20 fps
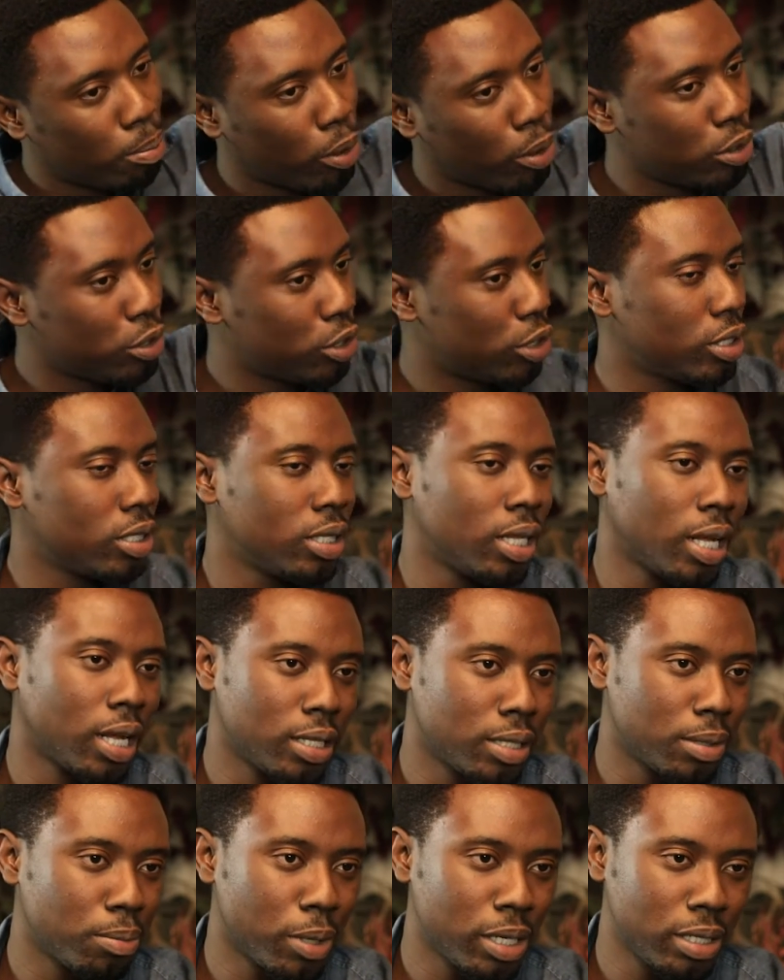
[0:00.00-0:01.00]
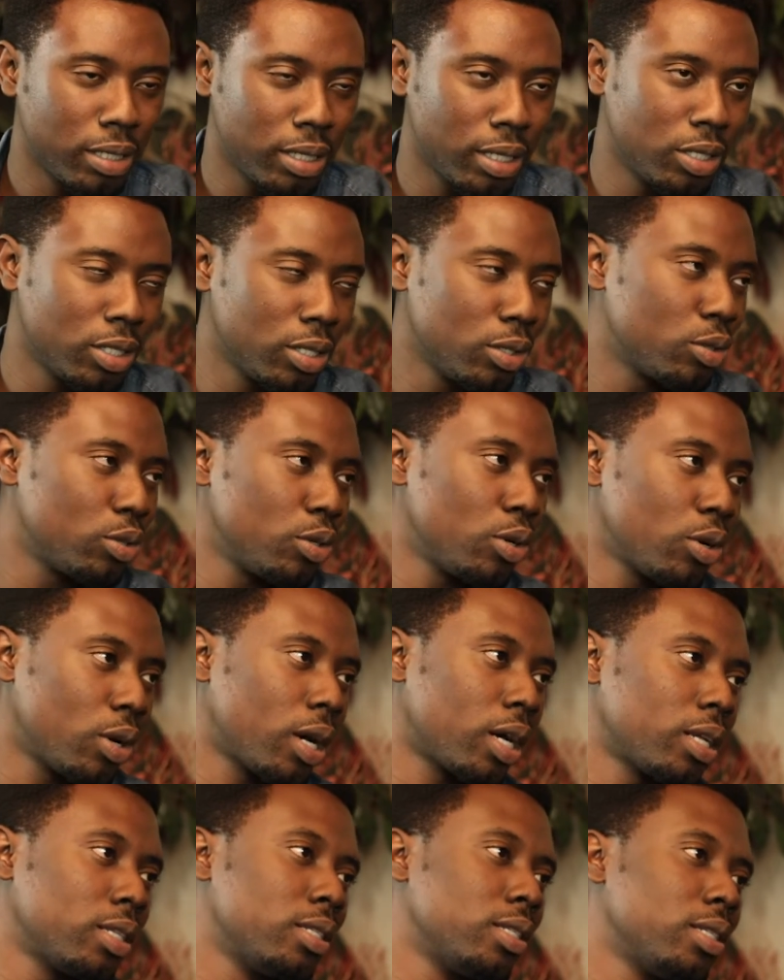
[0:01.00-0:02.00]
punches that message into your
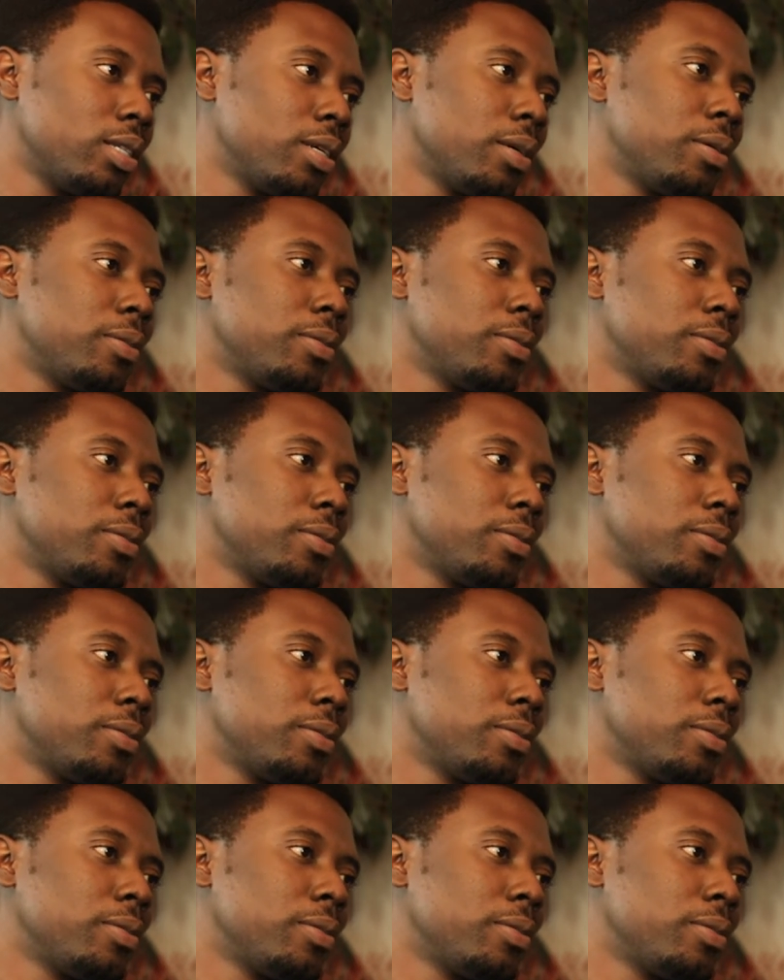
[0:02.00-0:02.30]
heart. I